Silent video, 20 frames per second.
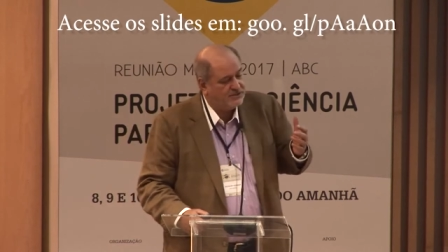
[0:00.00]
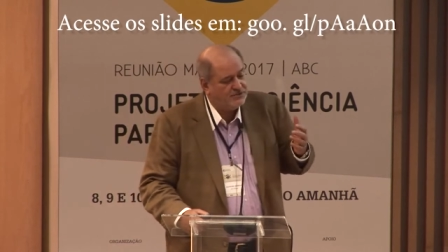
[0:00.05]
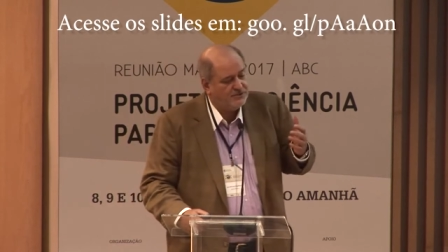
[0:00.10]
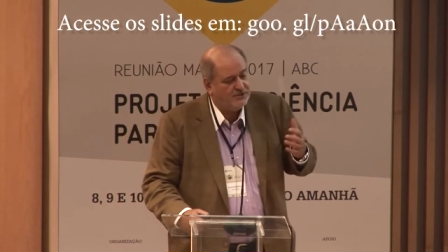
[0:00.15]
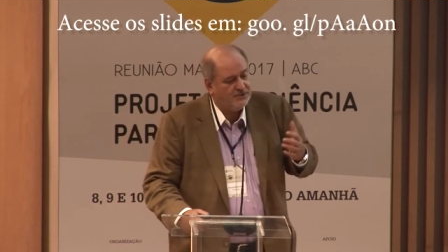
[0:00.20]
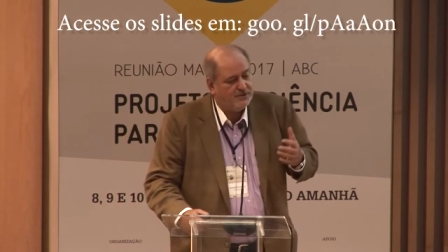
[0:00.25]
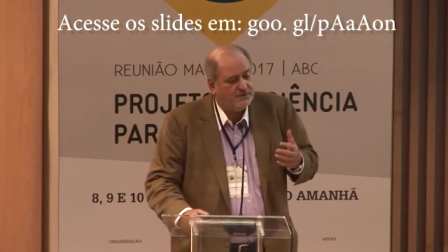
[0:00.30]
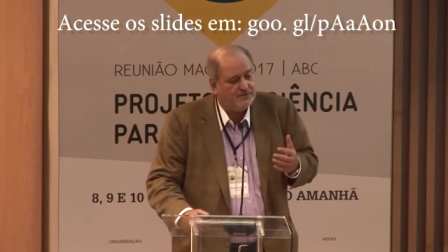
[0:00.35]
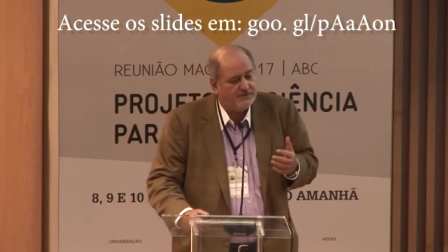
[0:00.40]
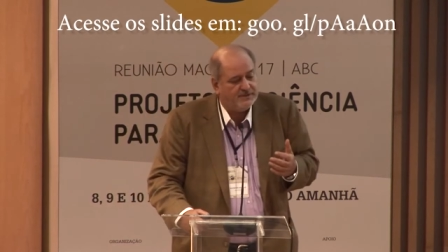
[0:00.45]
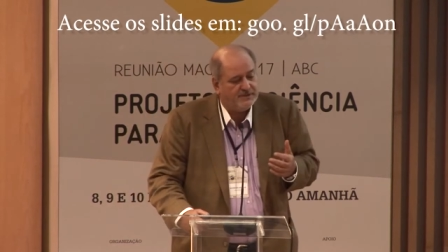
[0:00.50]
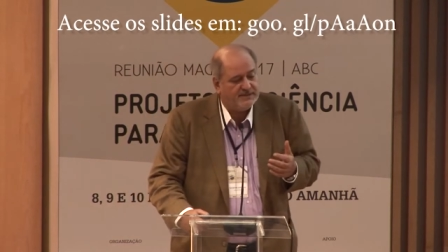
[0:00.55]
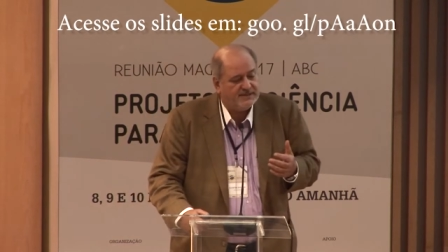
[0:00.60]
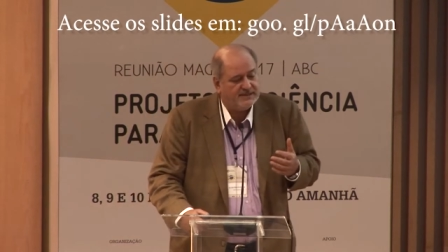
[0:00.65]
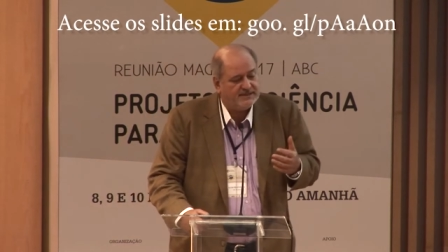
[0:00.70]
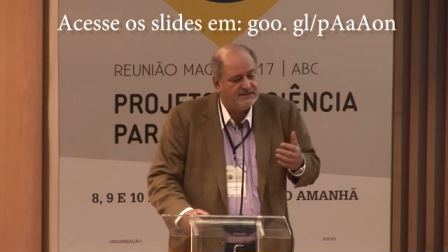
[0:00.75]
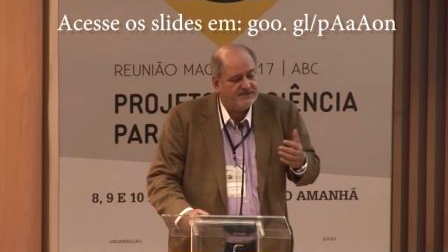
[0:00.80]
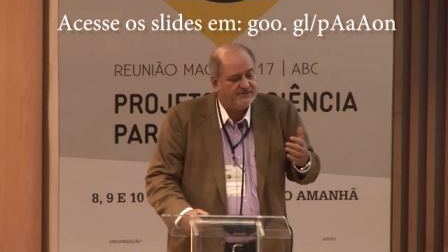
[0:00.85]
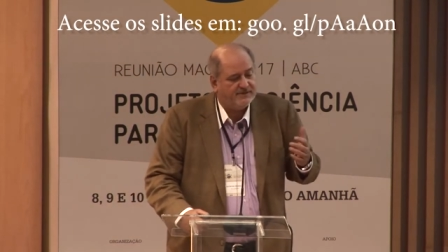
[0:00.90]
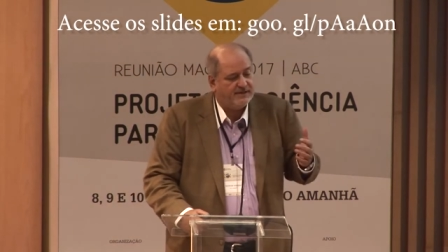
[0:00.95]
as you know, with
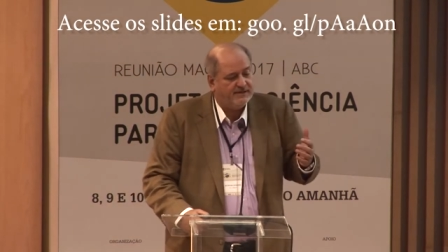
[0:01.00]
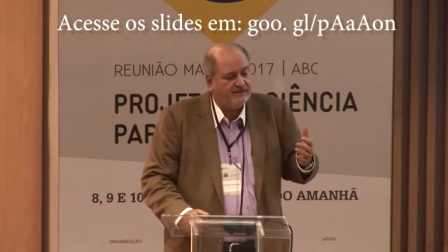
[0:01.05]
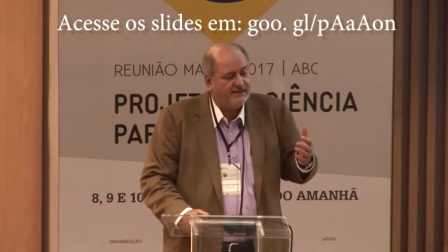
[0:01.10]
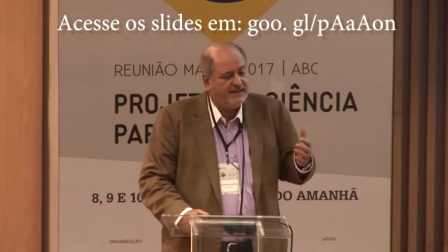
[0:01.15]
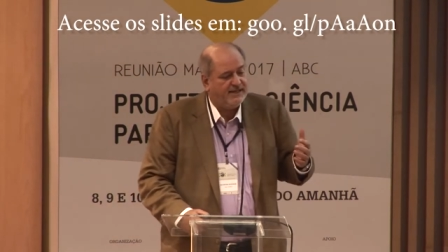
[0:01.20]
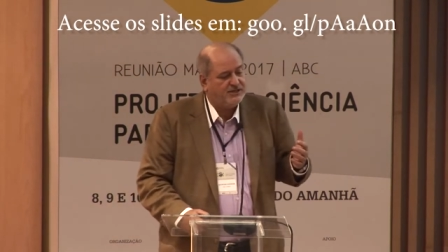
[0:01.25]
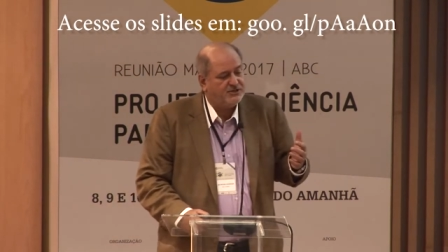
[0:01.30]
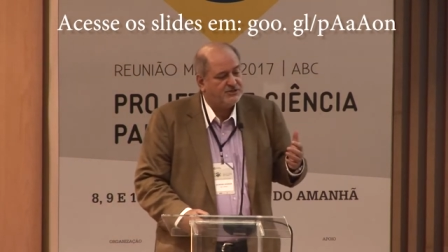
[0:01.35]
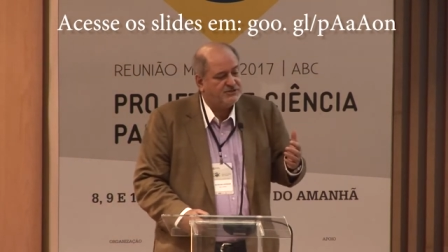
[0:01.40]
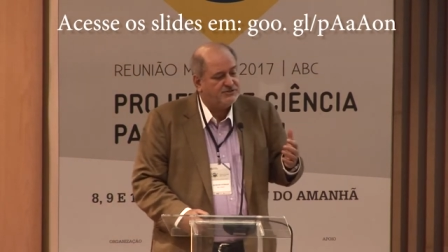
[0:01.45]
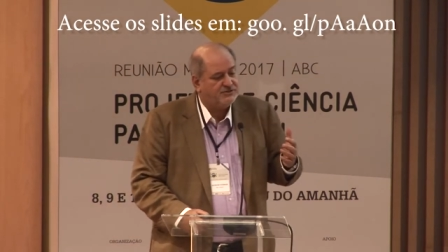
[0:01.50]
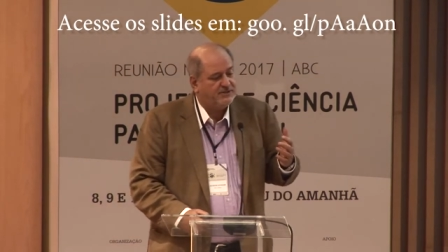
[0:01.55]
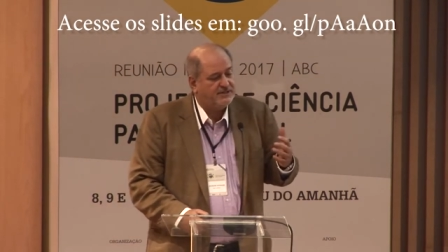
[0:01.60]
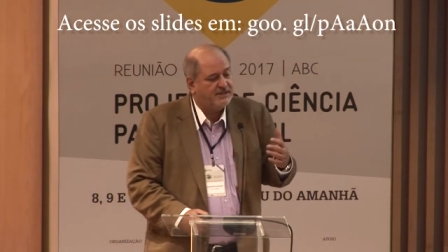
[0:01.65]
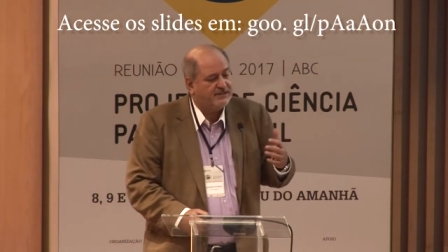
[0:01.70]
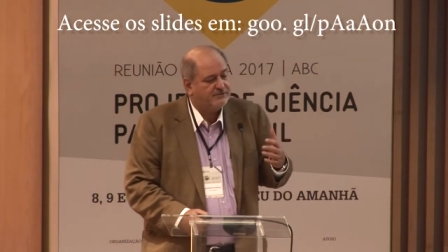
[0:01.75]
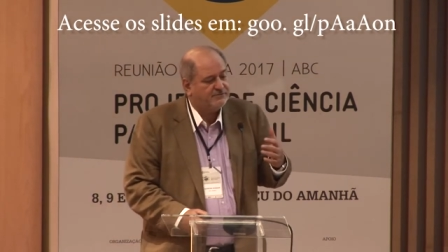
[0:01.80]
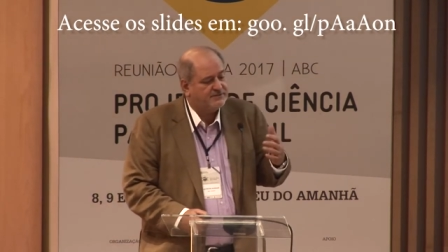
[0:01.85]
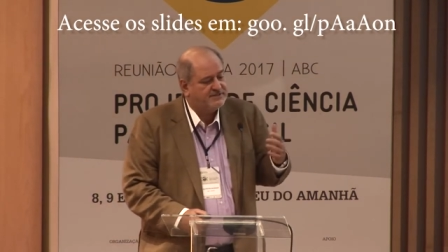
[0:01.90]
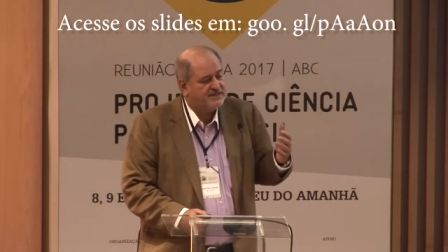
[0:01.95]
antiviral agents, you can
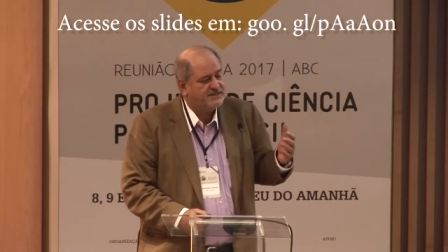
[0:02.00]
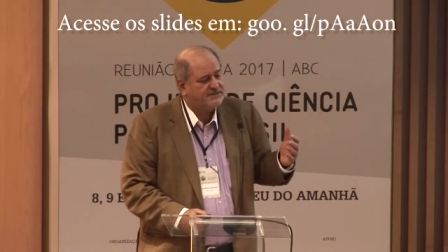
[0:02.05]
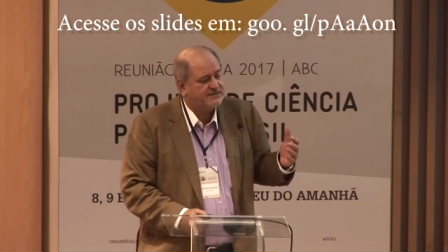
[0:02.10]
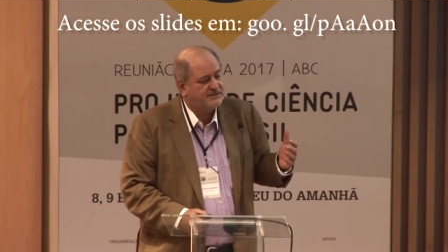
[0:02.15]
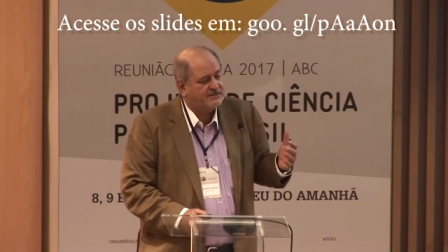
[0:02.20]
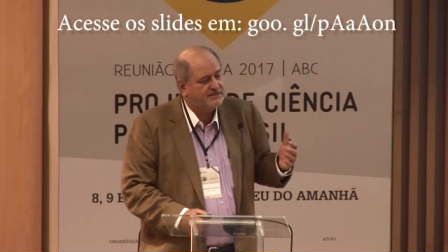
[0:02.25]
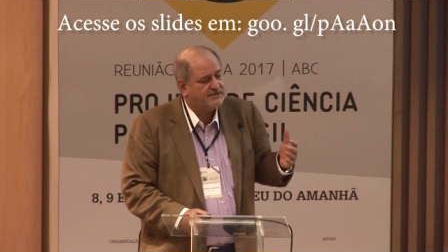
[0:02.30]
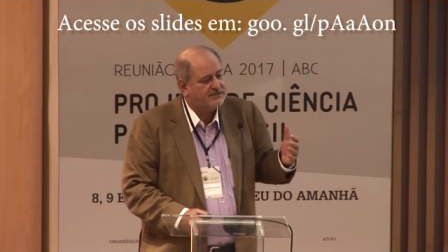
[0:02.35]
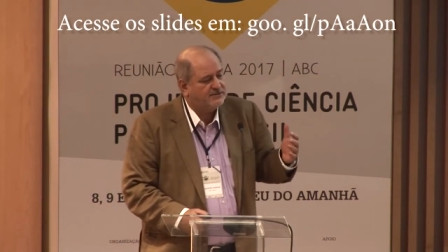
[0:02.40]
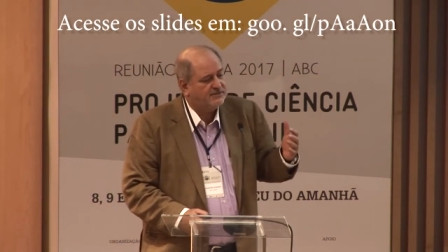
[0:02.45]
get resistance.